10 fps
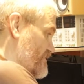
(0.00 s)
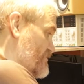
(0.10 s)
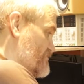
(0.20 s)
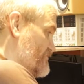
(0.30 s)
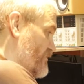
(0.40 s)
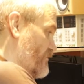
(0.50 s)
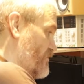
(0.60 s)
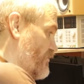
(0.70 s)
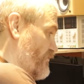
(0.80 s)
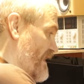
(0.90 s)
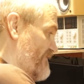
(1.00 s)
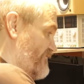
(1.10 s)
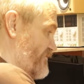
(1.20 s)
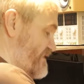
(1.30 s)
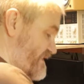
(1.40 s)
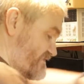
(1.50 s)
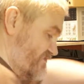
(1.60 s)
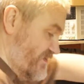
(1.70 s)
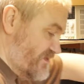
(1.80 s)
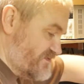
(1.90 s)
the screw will go right through the
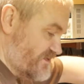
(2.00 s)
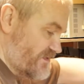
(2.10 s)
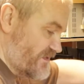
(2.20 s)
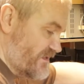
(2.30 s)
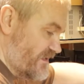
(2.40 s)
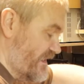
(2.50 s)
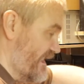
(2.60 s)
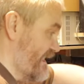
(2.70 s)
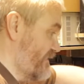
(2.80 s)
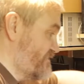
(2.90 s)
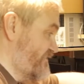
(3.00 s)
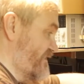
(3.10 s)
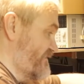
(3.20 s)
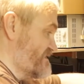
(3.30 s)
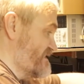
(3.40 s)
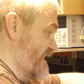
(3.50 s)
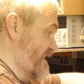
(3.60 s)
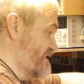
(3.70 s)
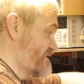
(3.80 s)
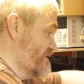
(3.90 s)
insert and out of the other
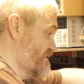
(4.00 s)
side,